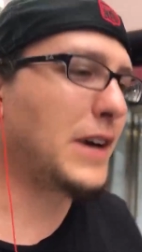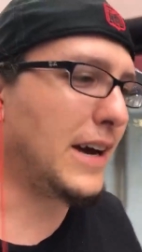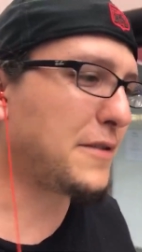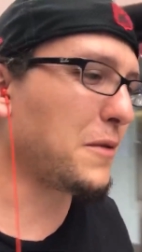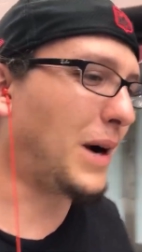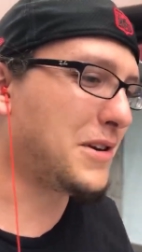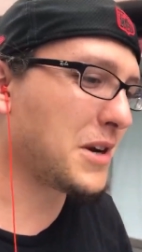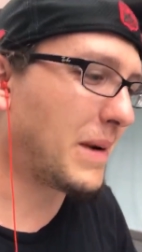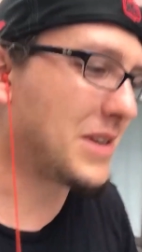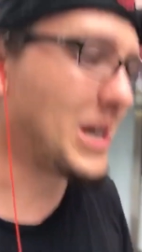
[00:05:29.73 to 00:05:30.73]
you guys are
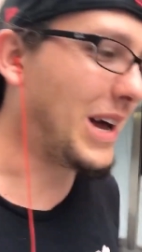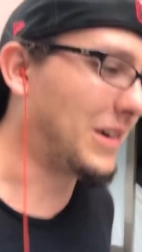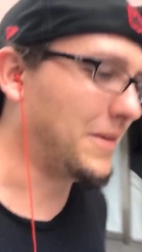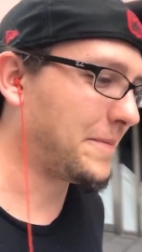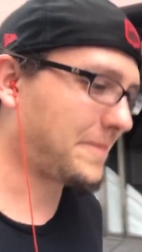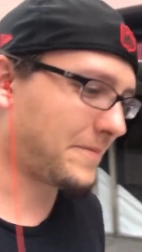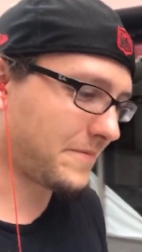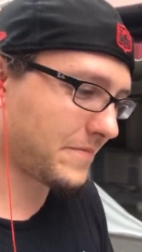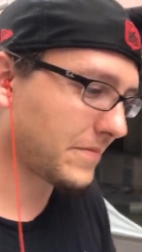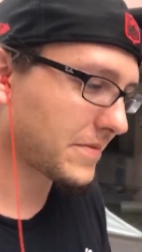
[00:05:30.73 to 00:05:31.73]
watching my channel
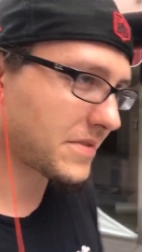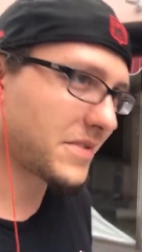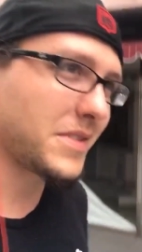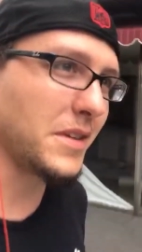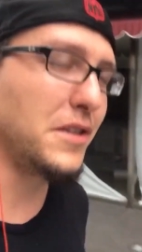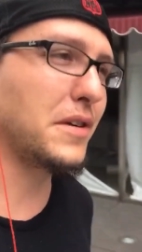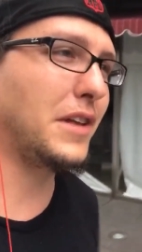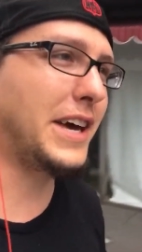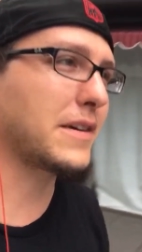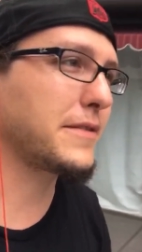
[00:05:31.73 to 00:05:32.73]
and you're
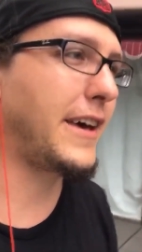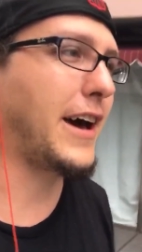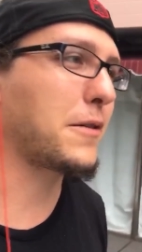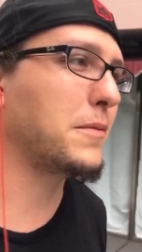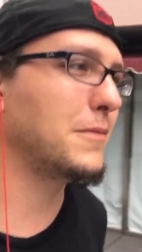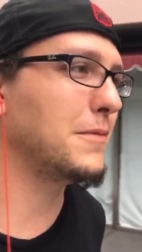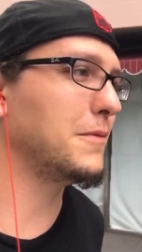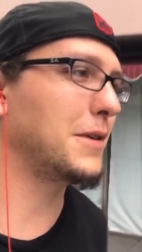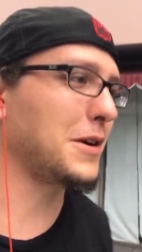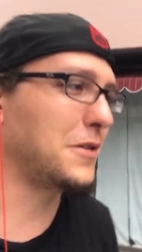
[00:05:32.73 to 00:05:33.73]
like, Zach,
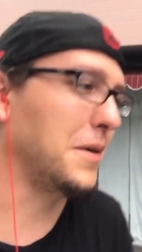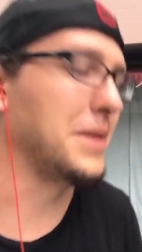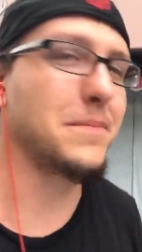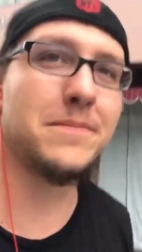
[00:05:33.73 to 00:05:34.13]
what are you doing?